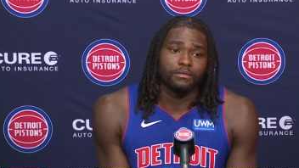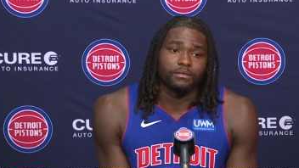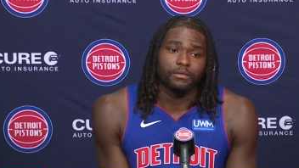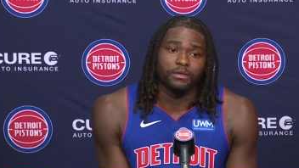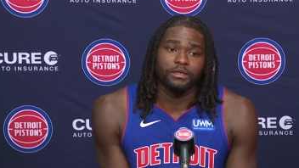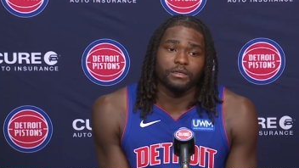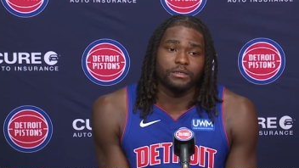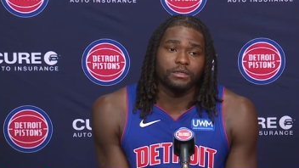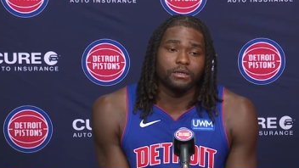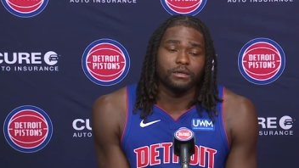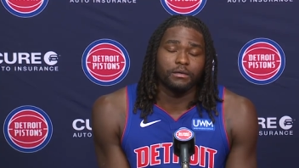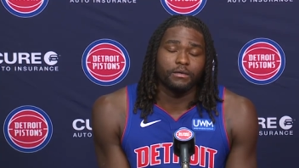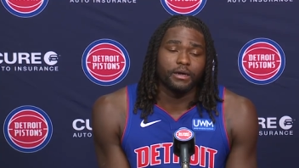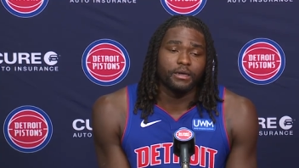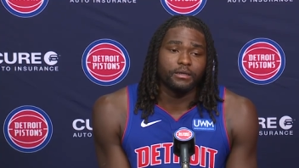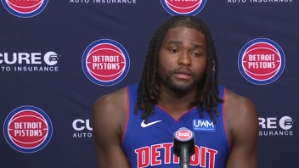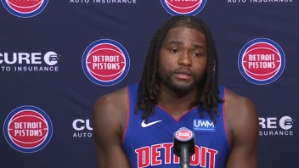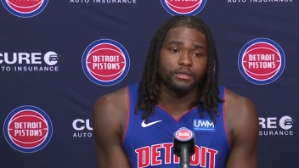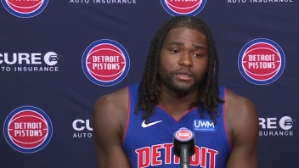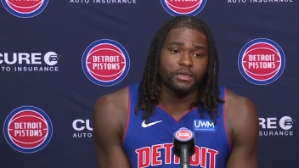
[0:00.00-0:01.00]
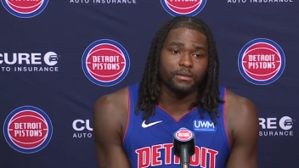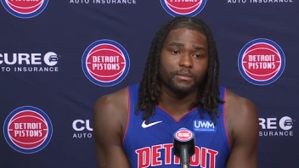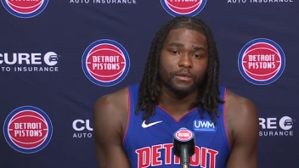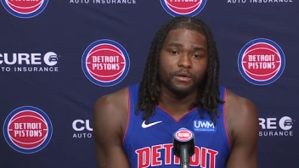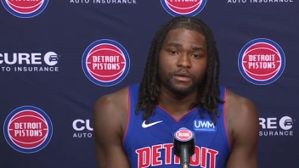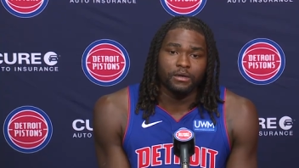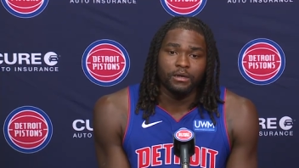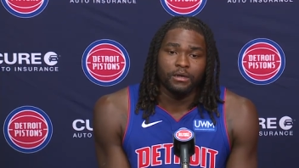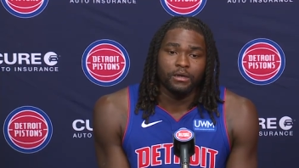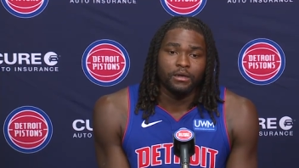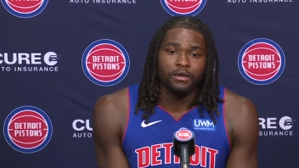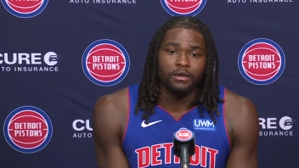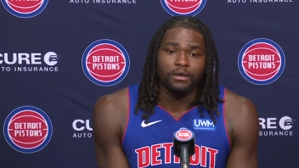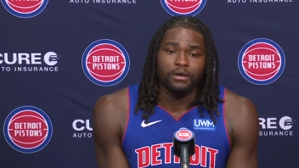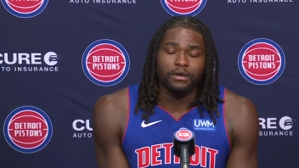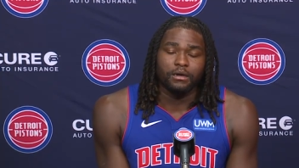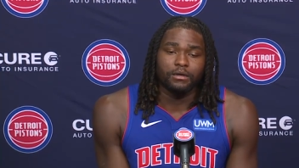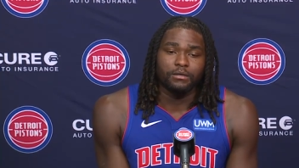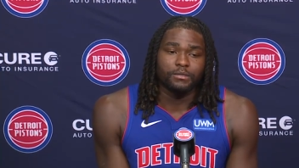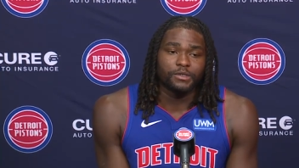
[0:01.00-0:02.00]
He's looked great this summer,
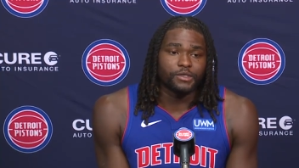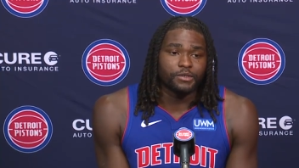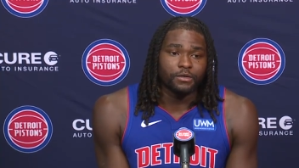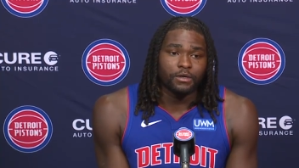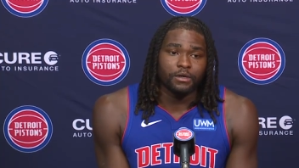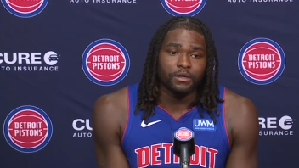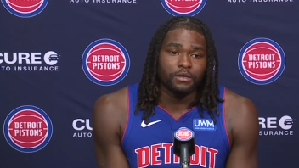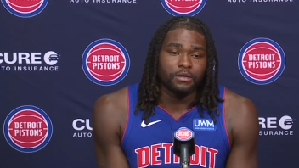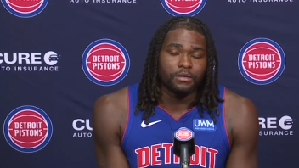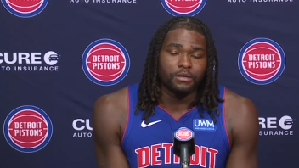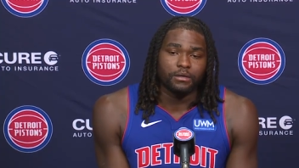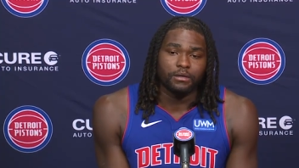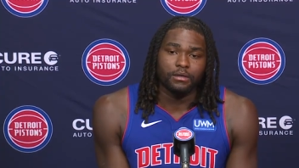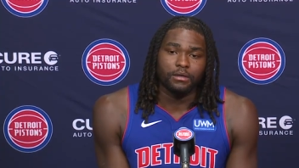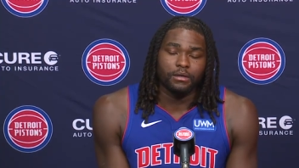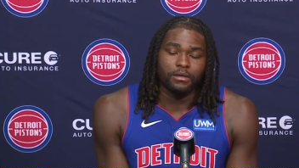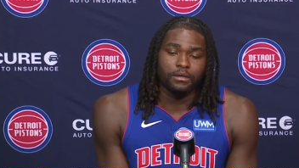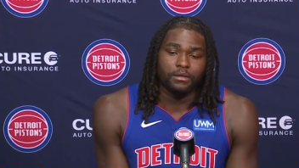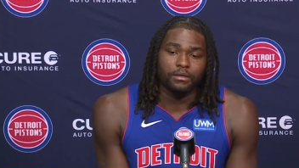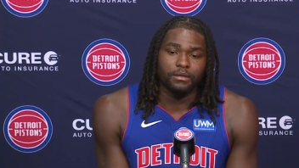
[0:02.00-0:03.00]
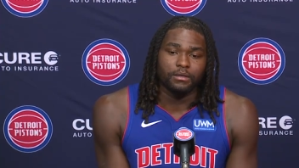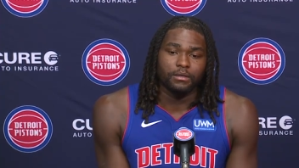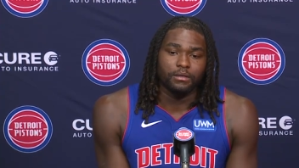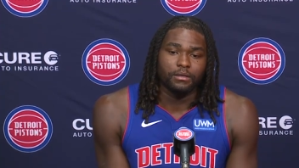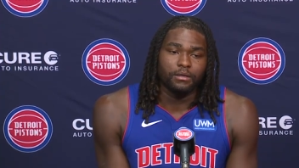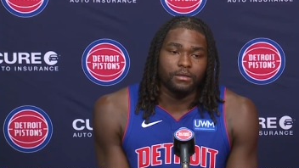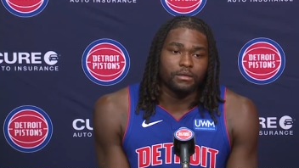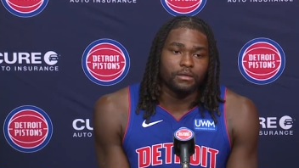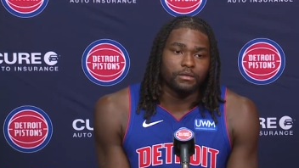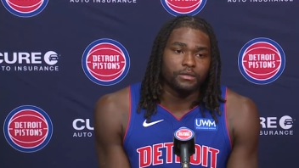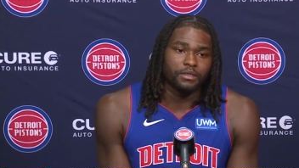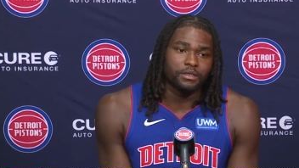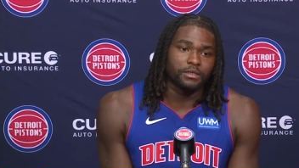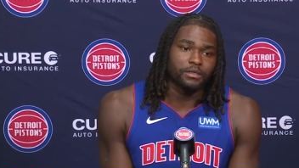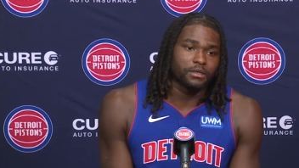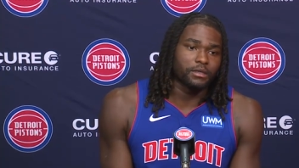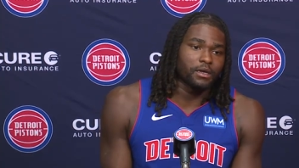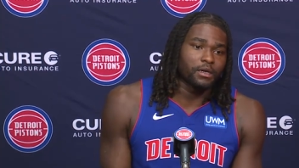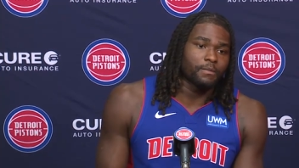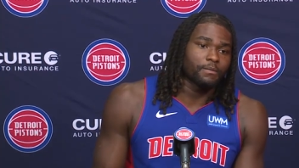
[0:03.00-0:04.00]
strong, and you know,
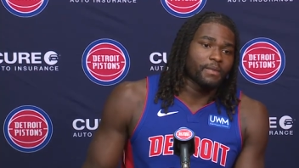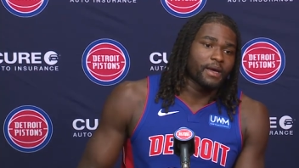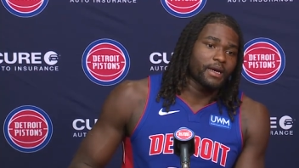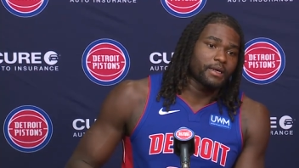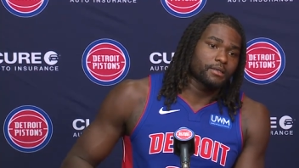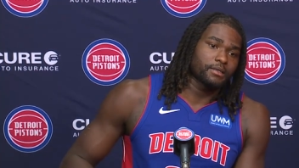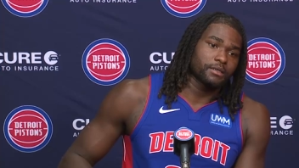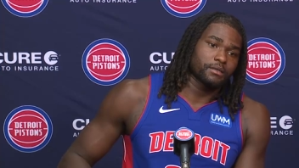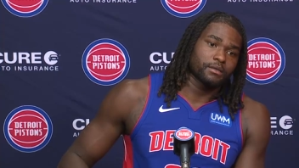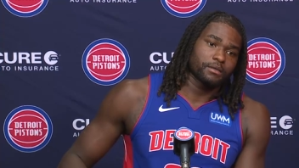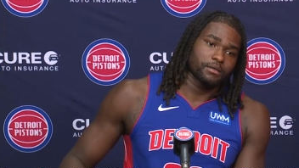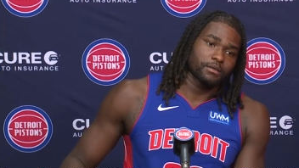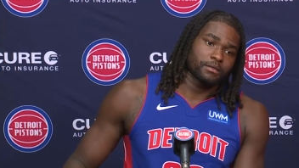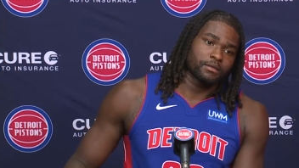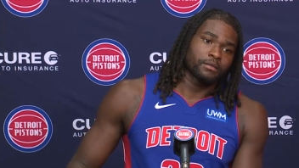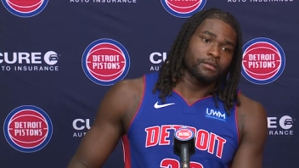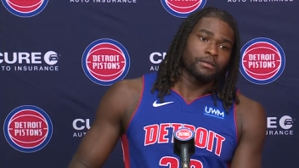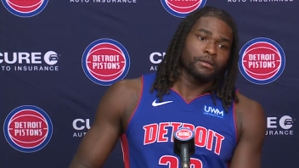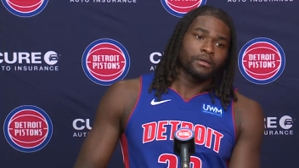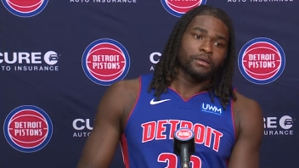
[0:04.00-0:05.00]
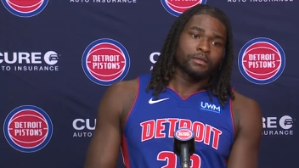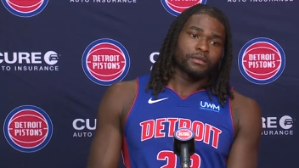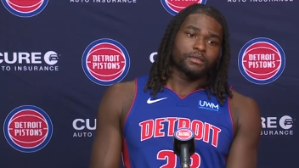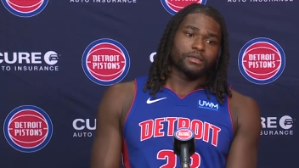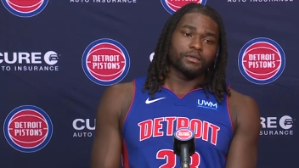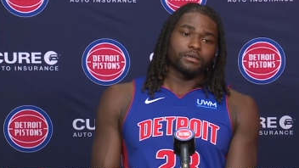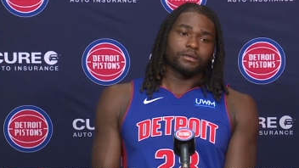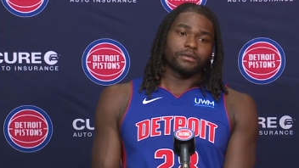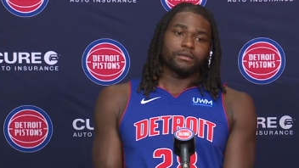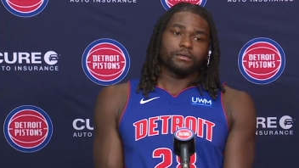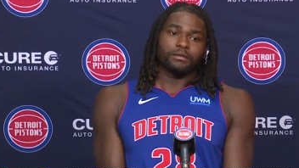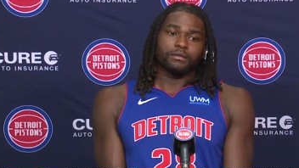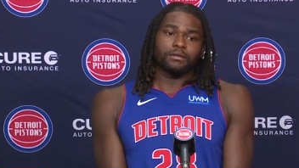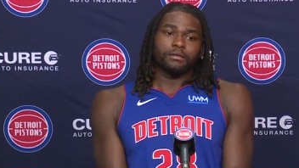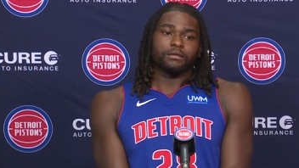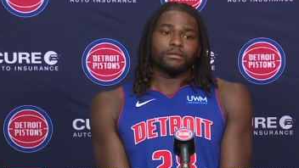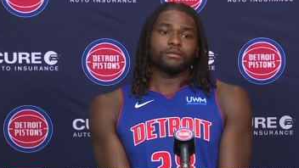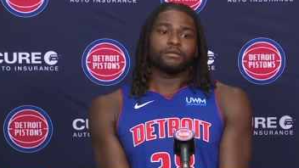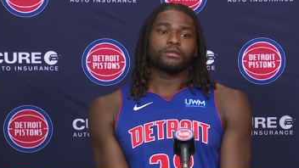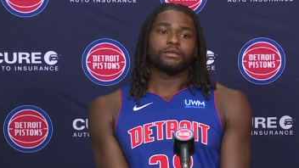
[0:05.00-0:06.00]
just getting back
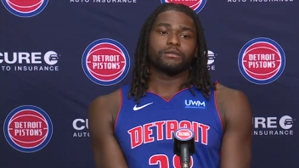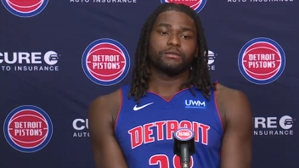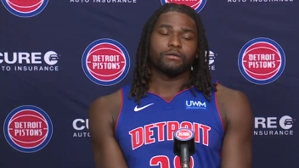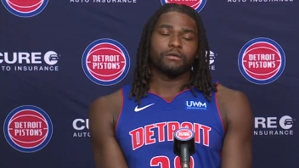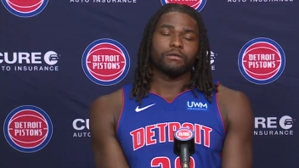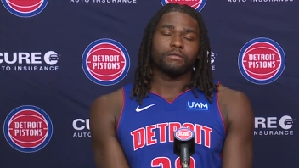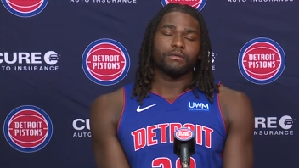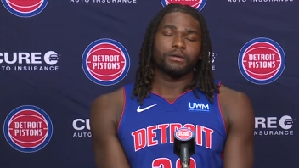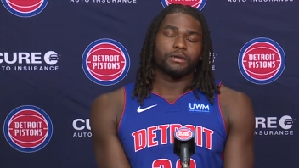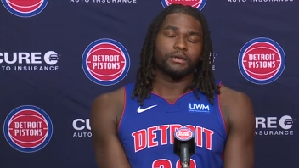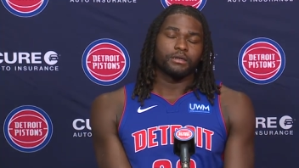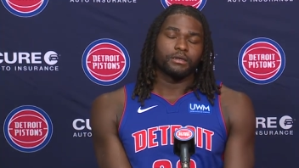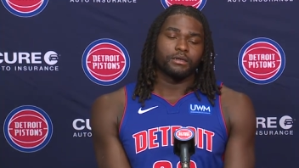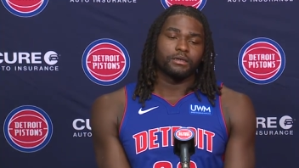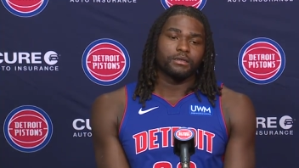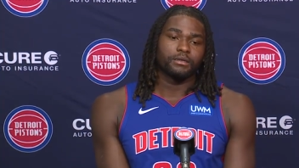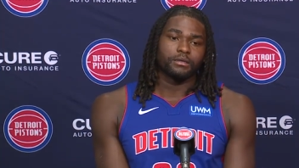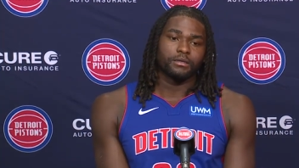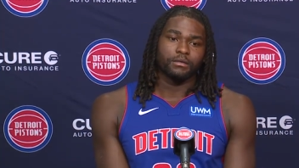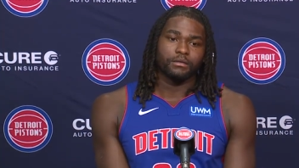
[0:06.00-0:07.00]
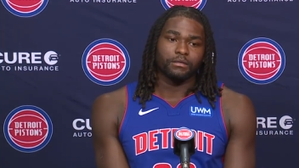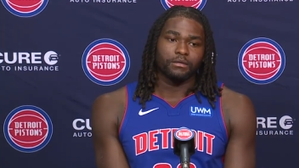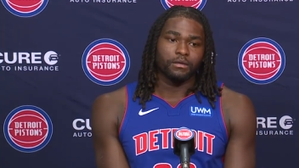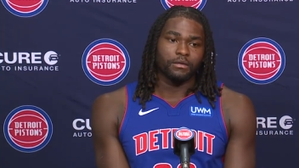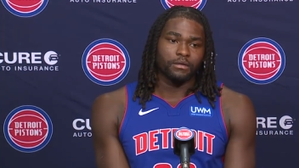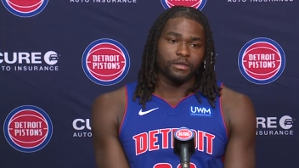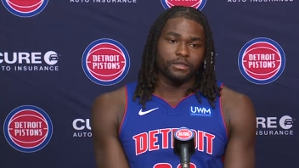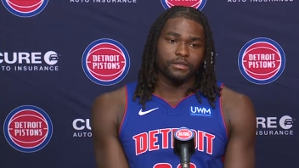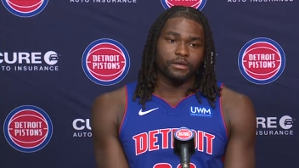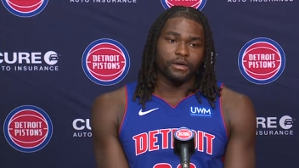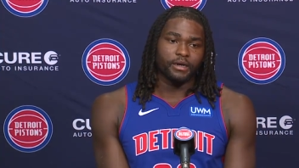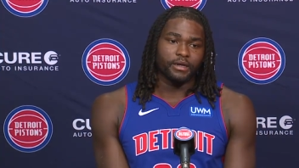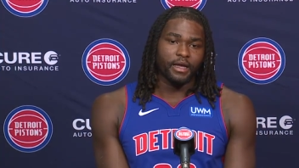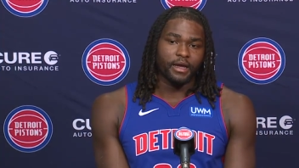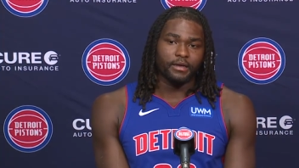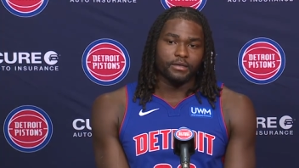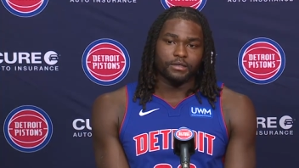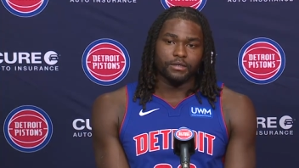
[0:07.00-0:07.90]
to doing what he, you know, he's great at.